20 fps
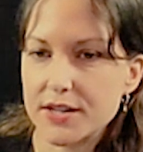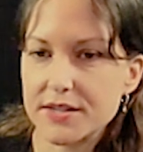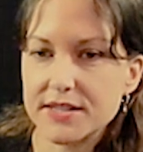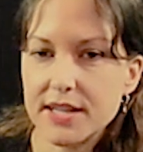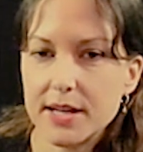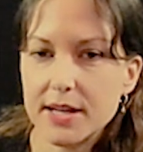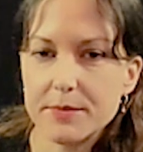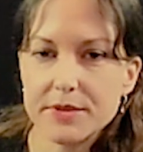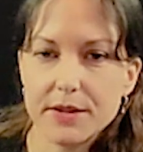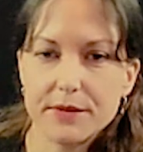
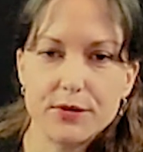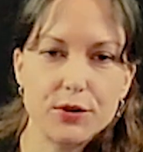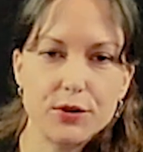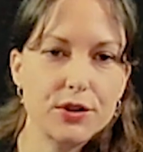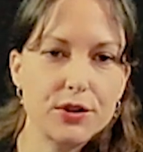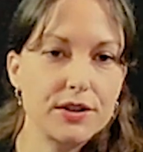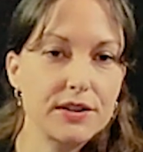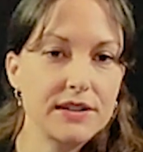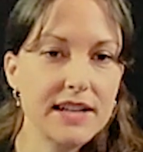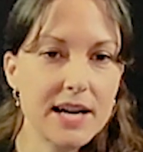concept? If you
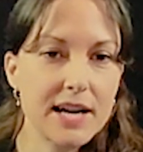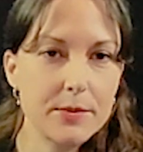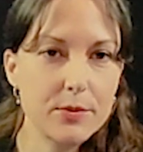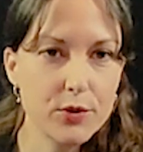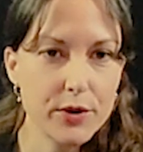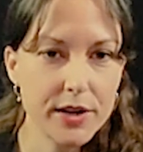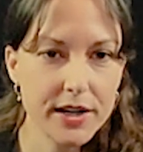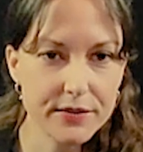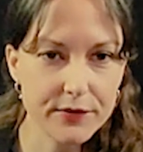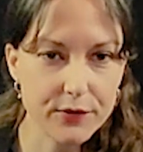could
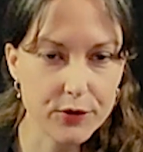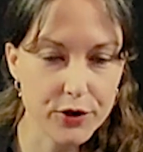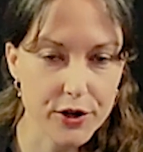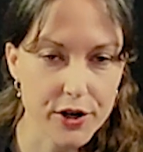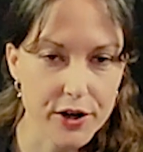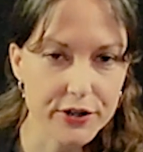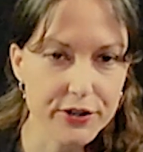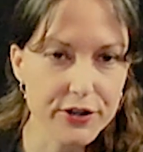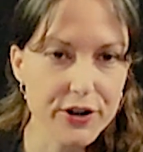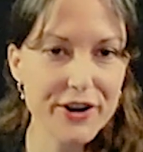elaborate for
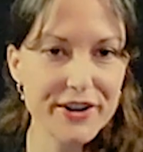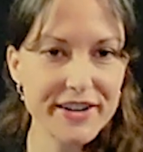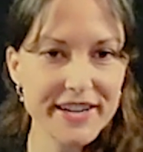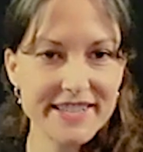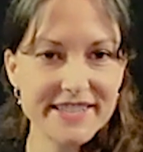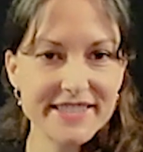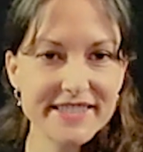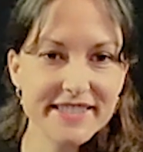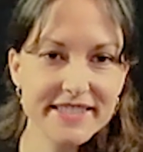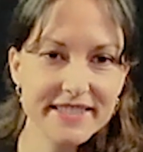our
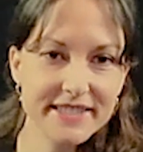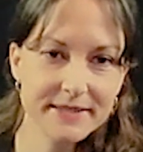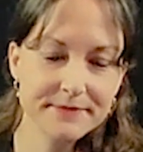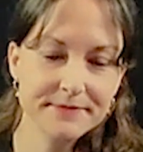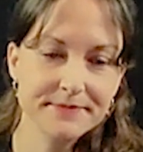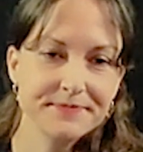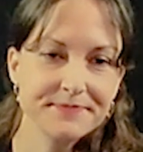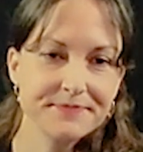audience.